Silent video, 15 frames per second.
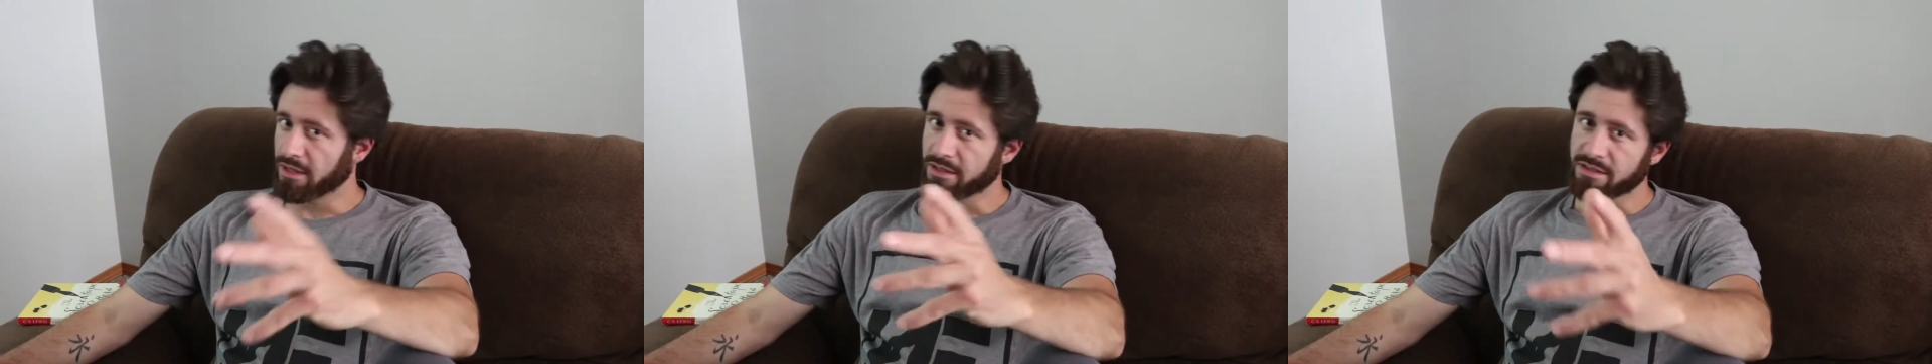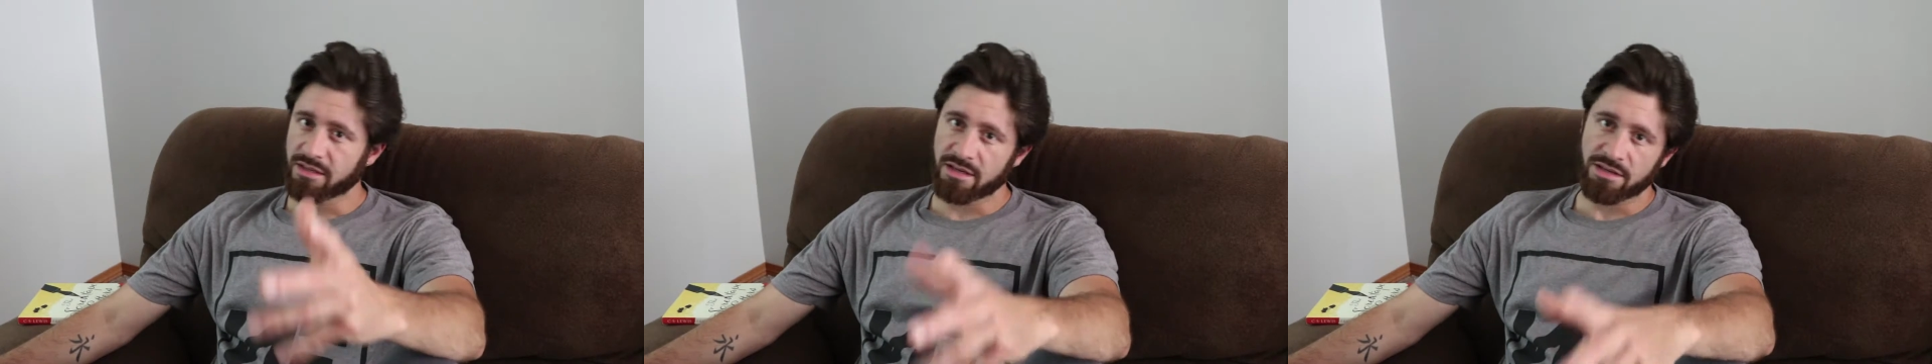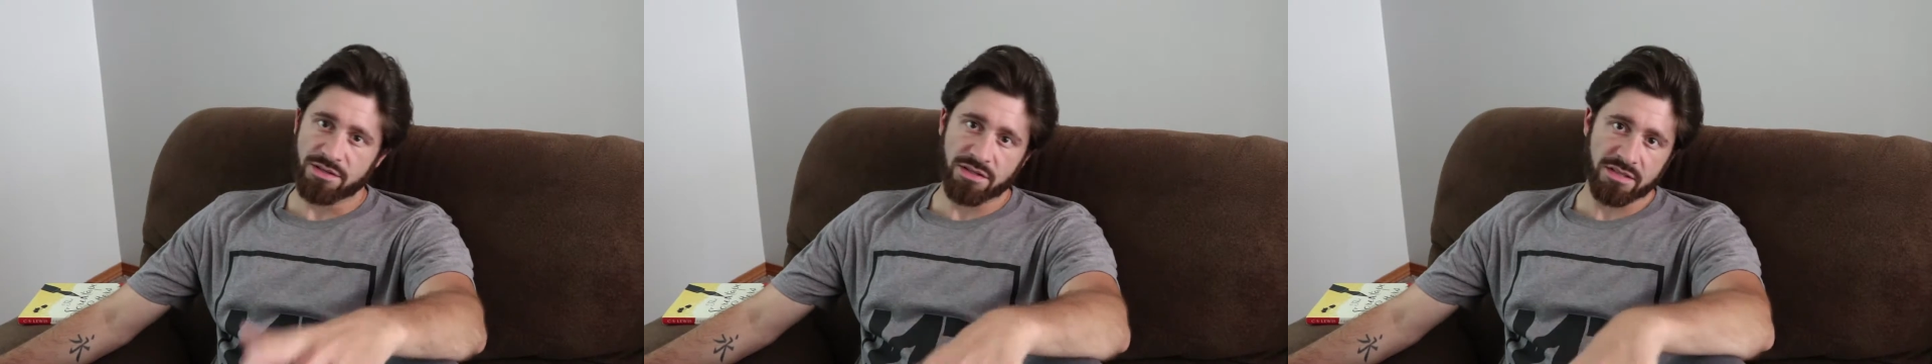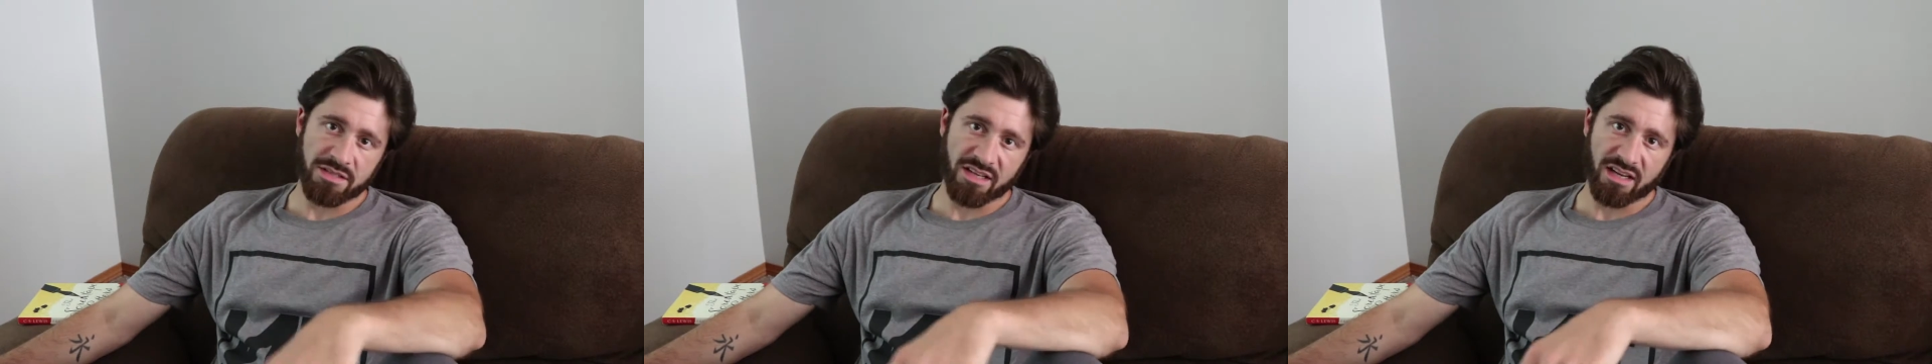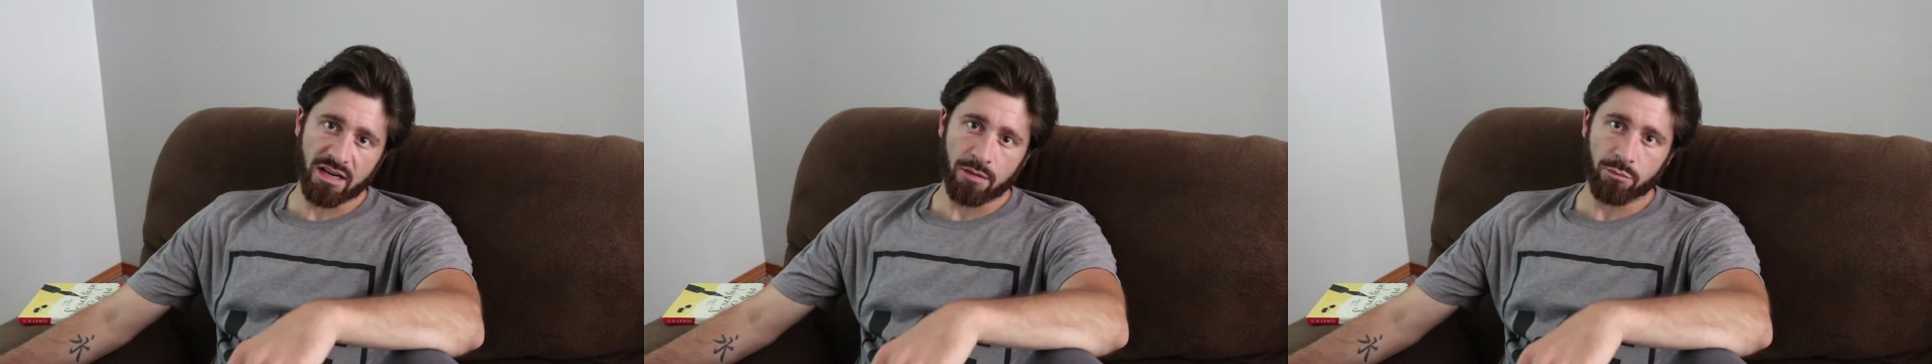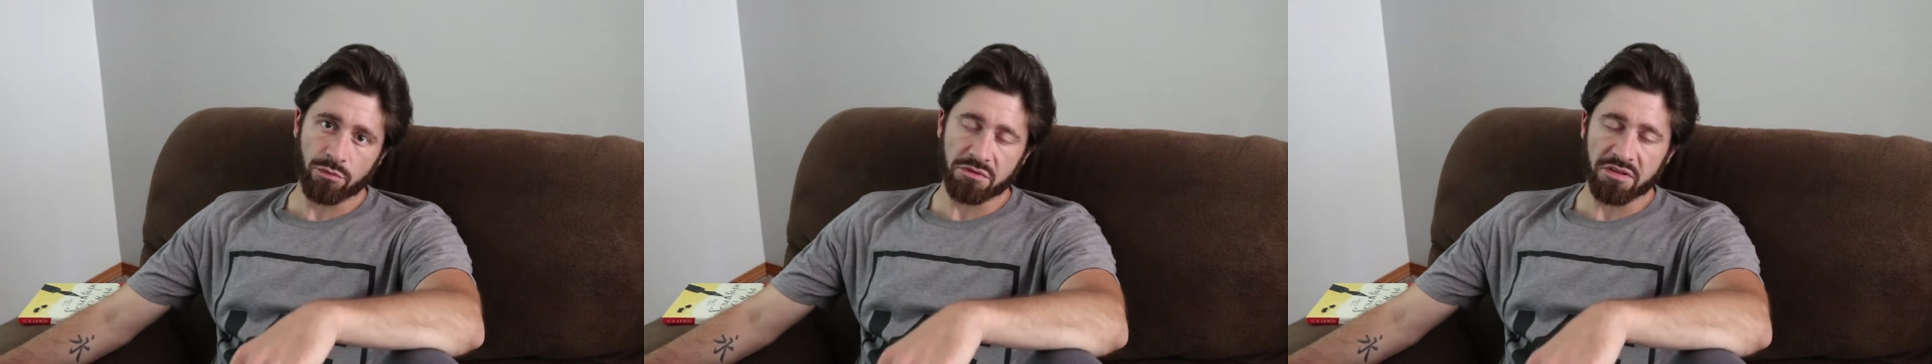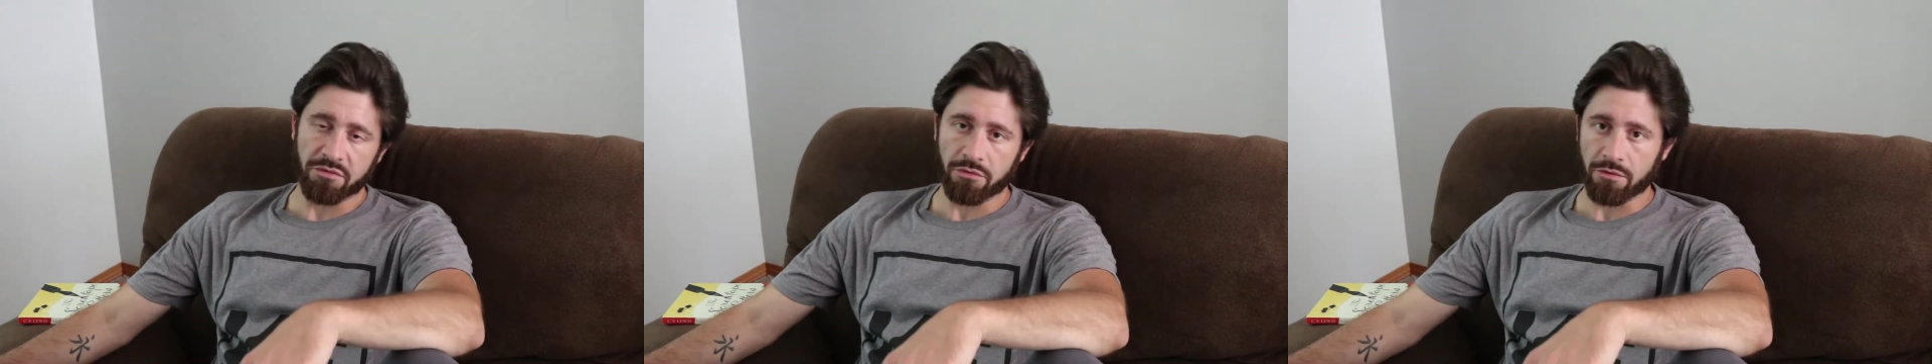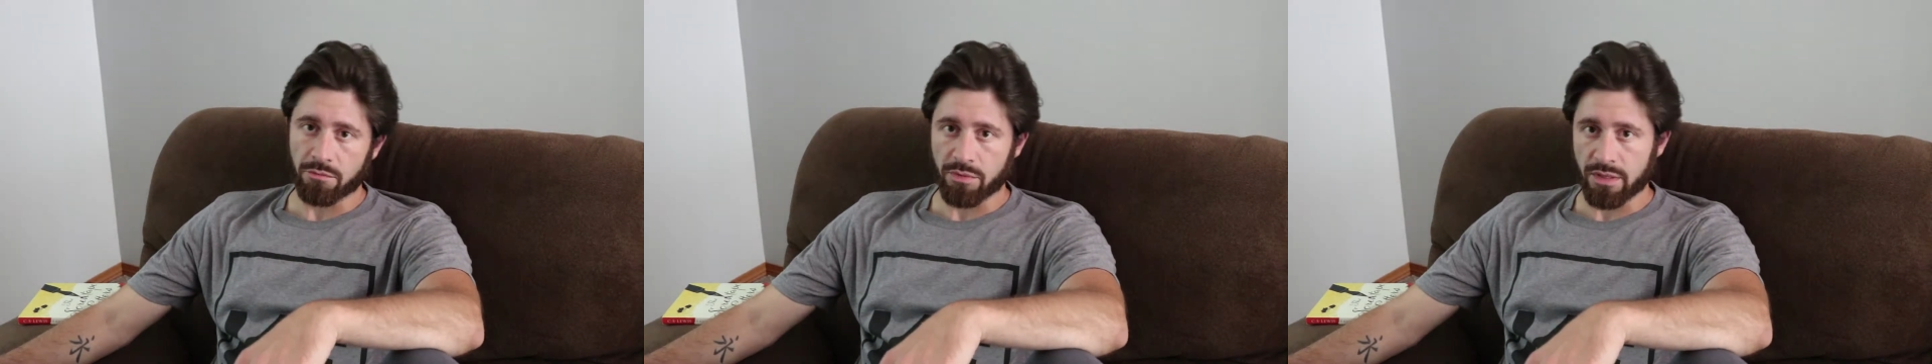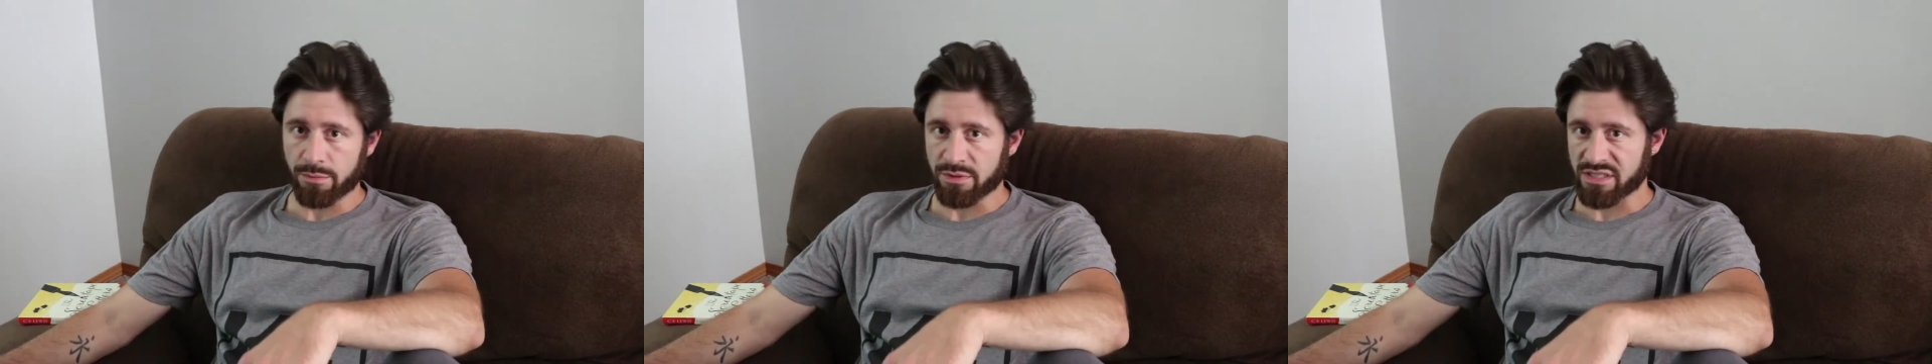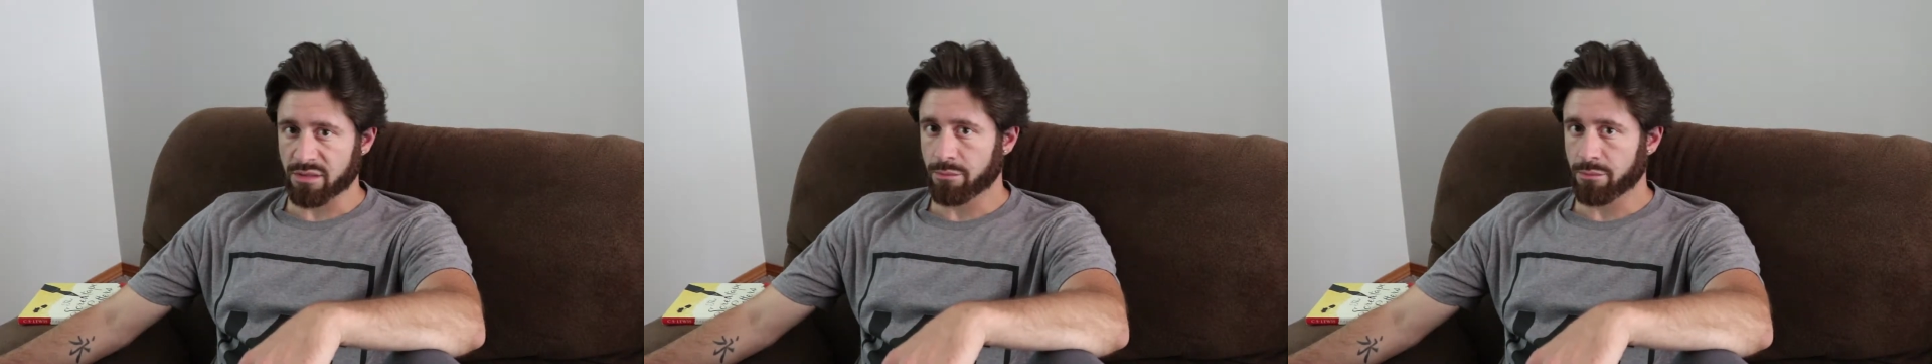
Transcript: listen to just a couple different people's